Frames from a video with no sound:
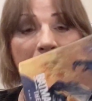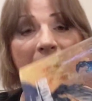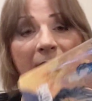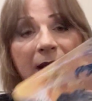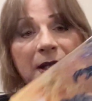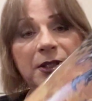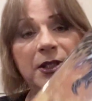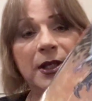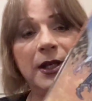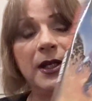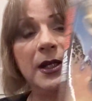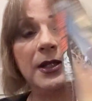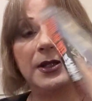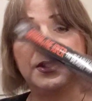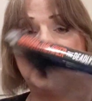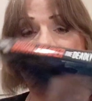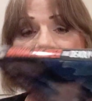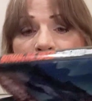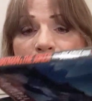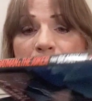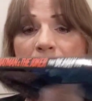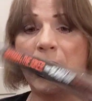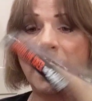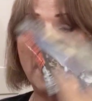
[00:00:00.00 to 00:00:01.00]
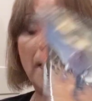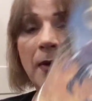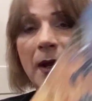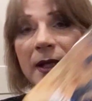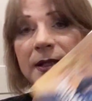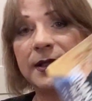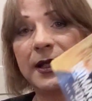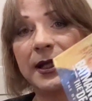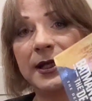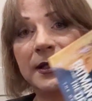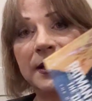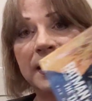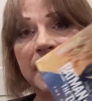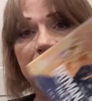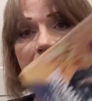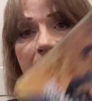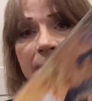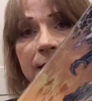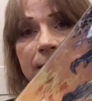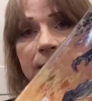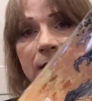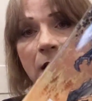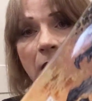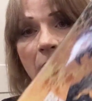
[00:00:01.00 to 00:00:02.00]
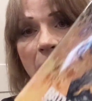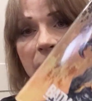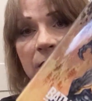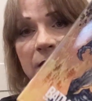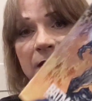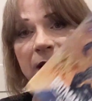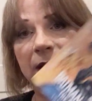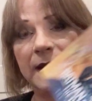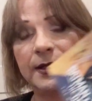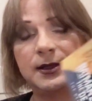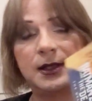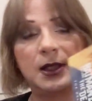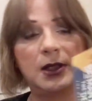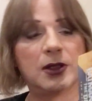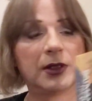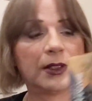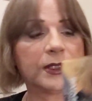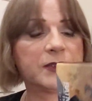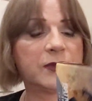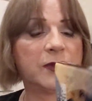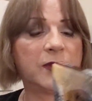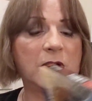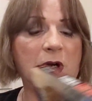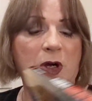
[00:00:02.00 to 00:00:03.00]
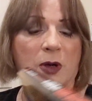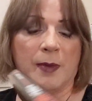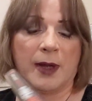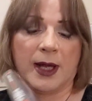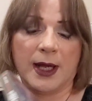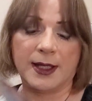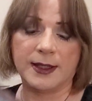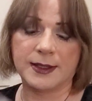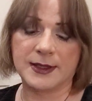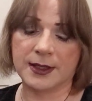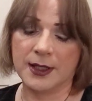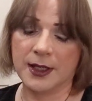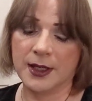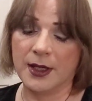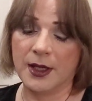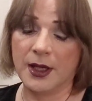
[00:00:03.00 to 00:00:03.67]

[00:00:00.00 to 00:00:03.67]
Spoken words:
packaging is superb. Like I said, it's a nice oversized deluxe format,